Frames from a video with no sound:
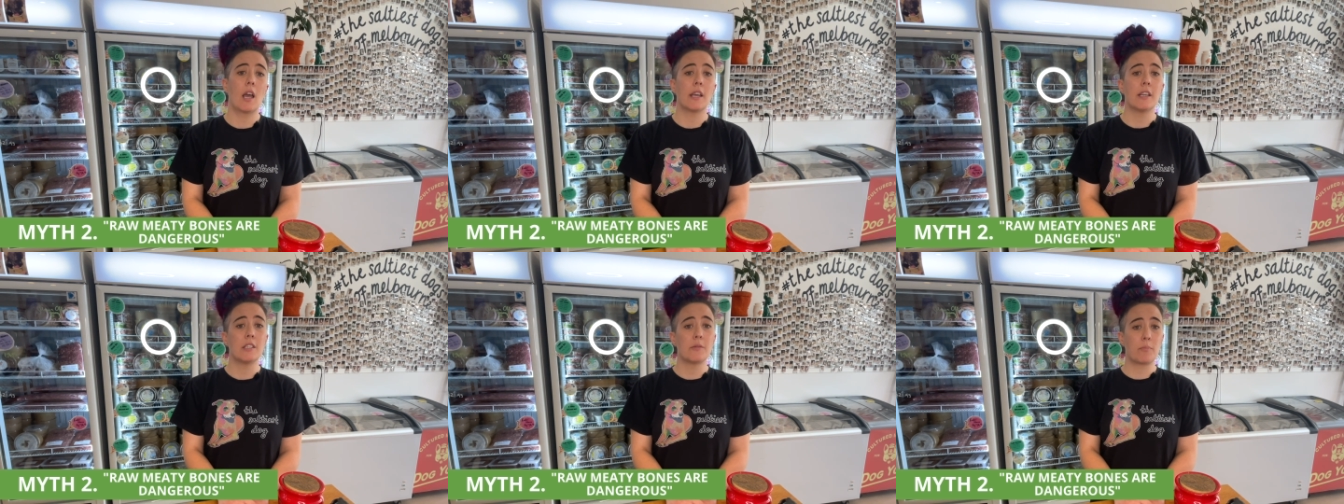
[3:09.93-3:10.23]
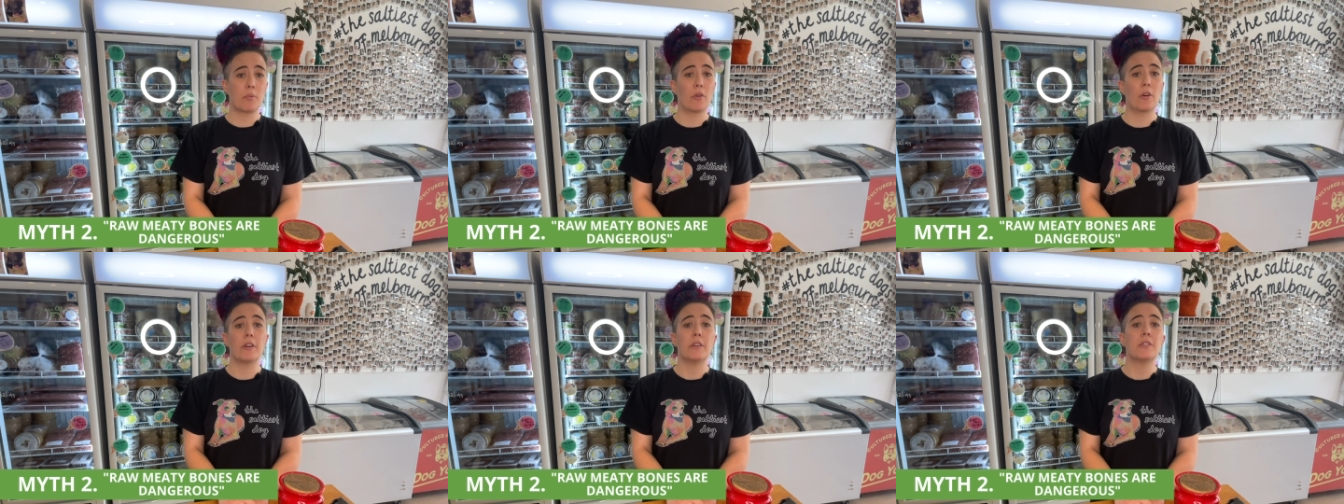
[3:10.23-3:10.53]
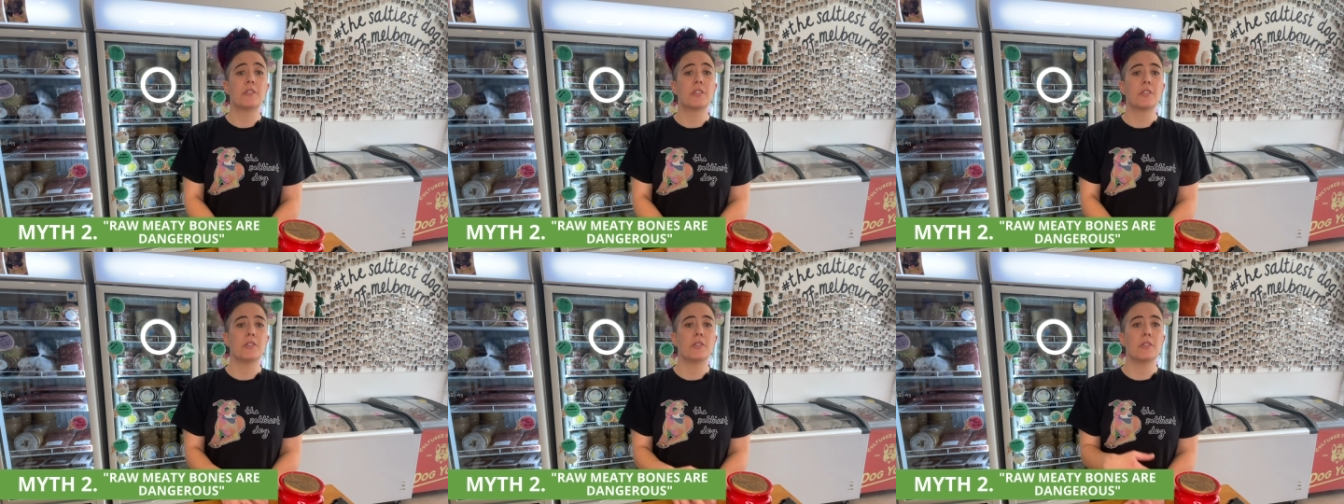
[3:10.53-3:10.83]
is prone
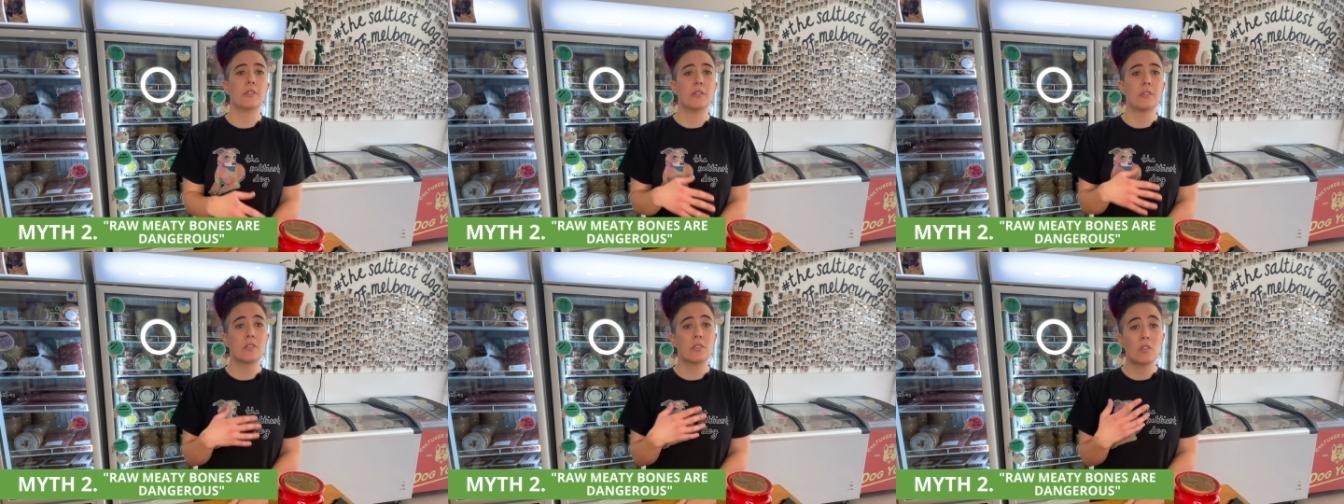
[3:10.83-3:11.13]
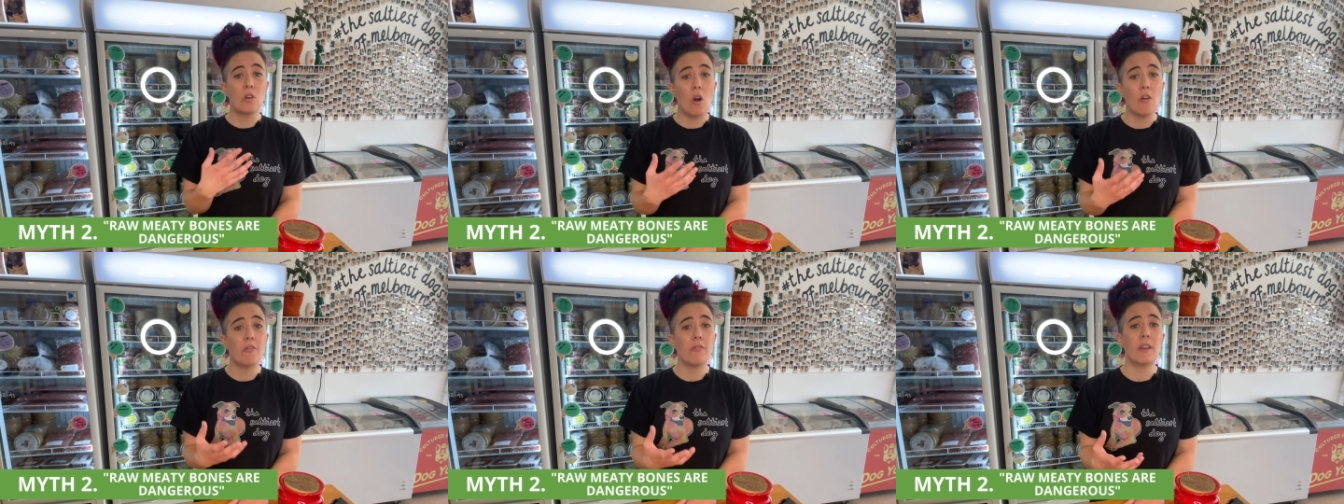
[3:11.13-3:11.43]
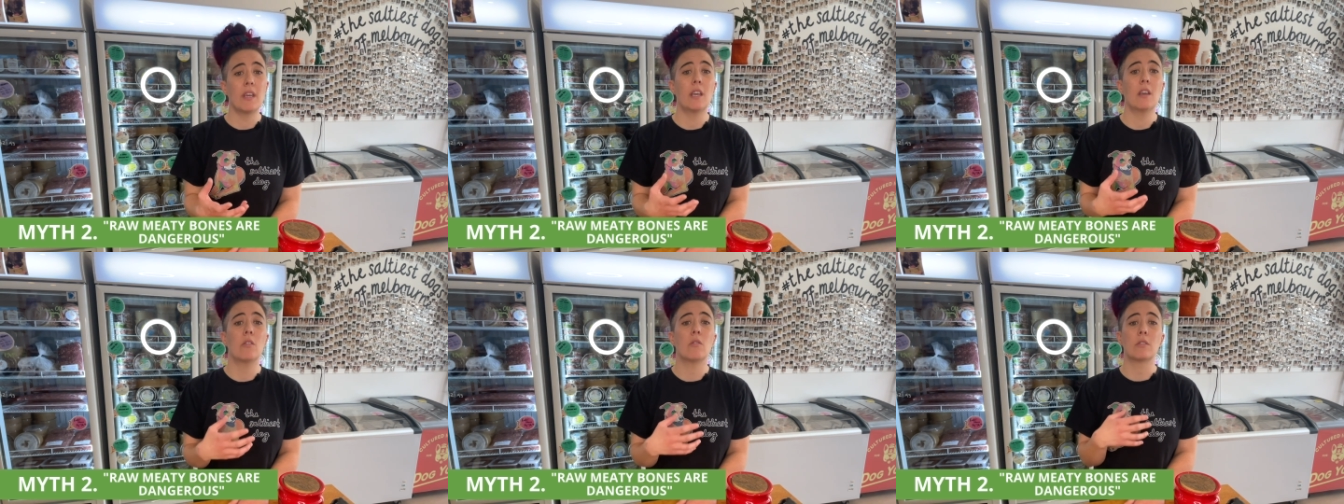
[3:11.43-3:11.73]
to
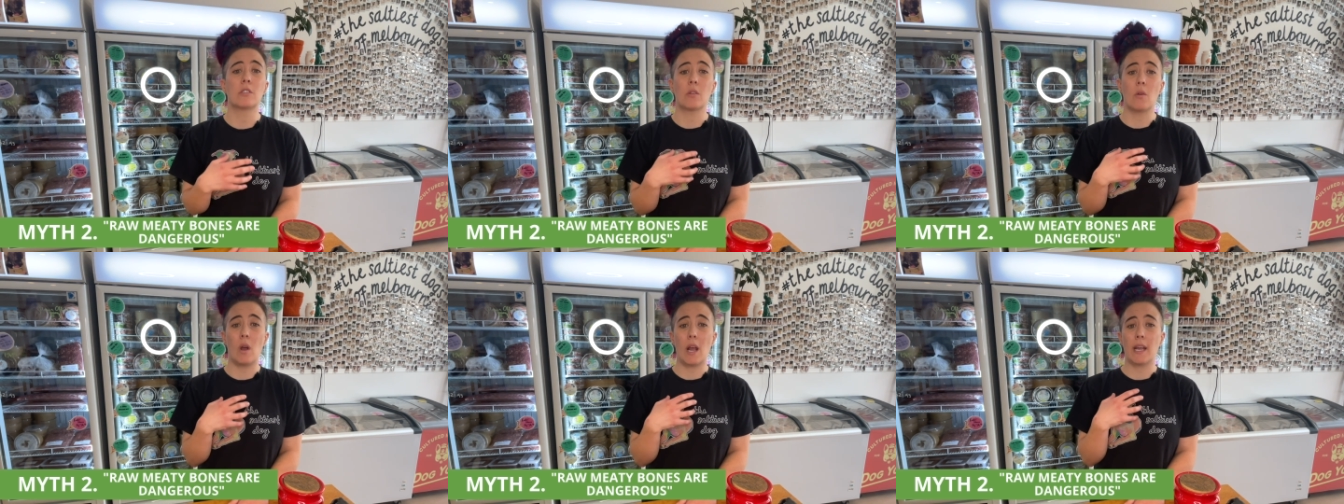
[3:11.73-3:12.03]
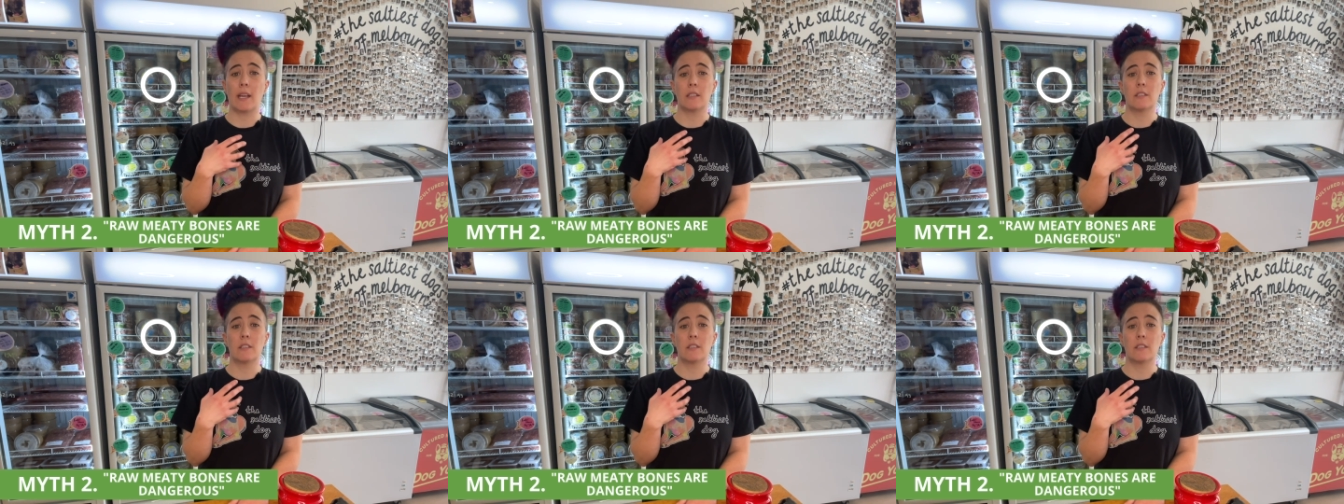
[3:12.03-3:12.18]
scoffing or trying